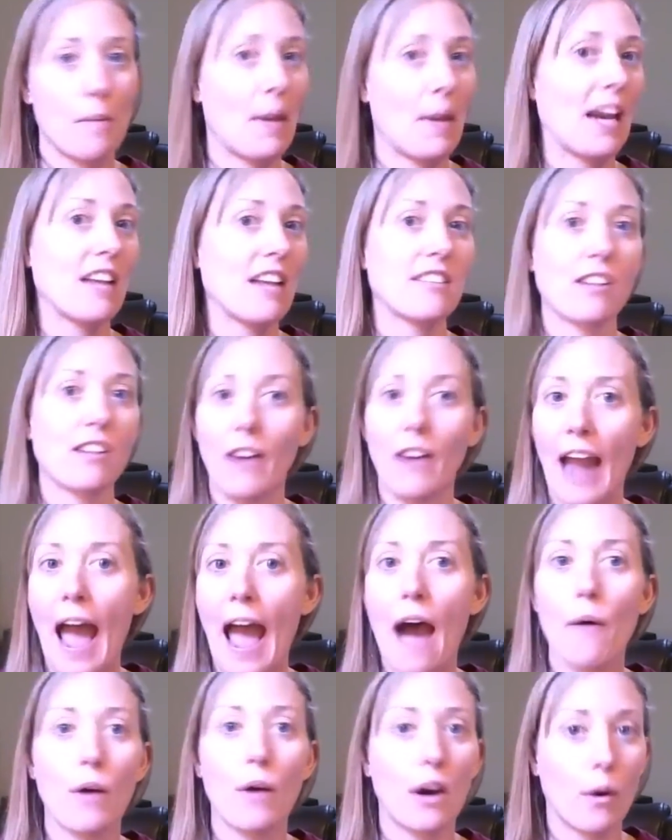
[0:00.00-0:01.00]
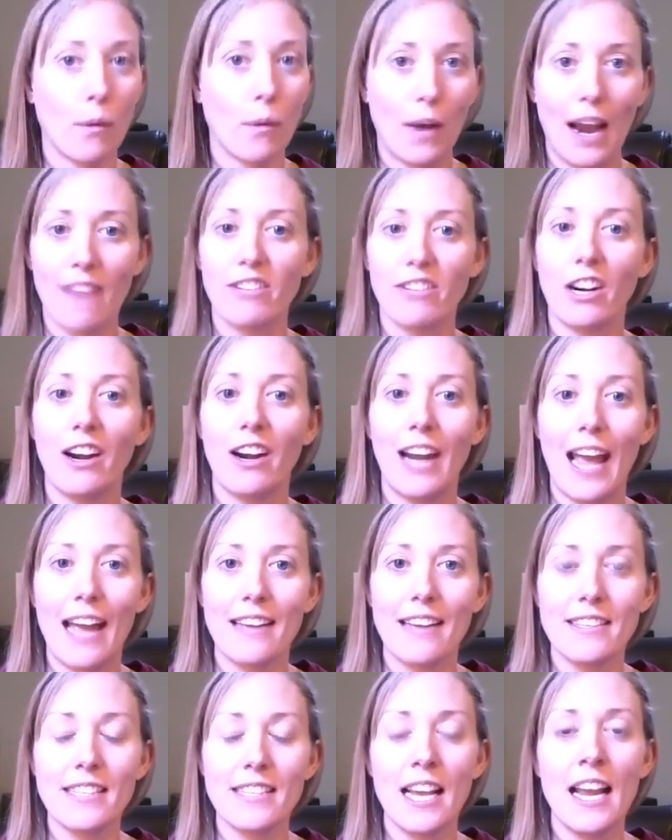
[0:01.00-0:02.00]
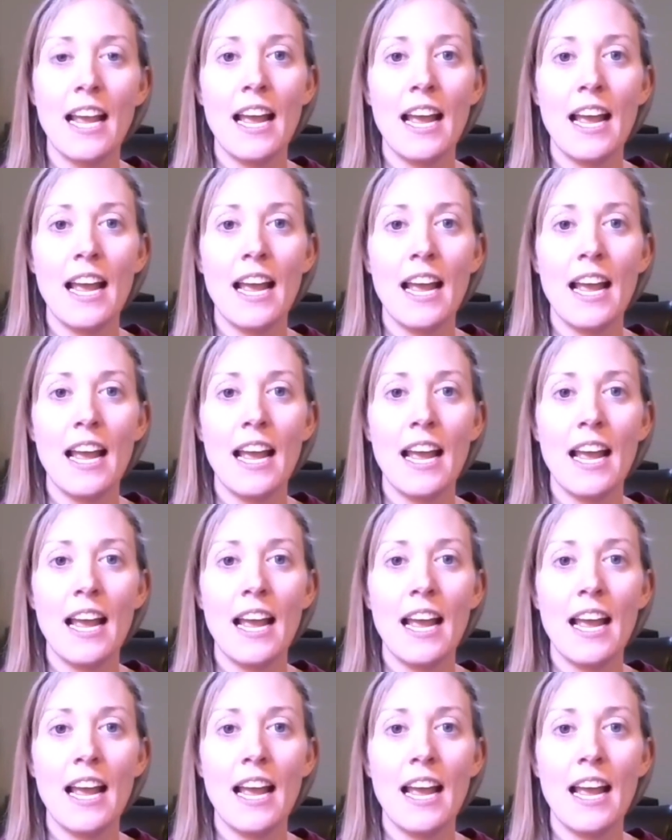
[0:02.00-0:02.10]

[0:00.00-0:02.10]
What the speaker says: minutes or an hour or whatever it is.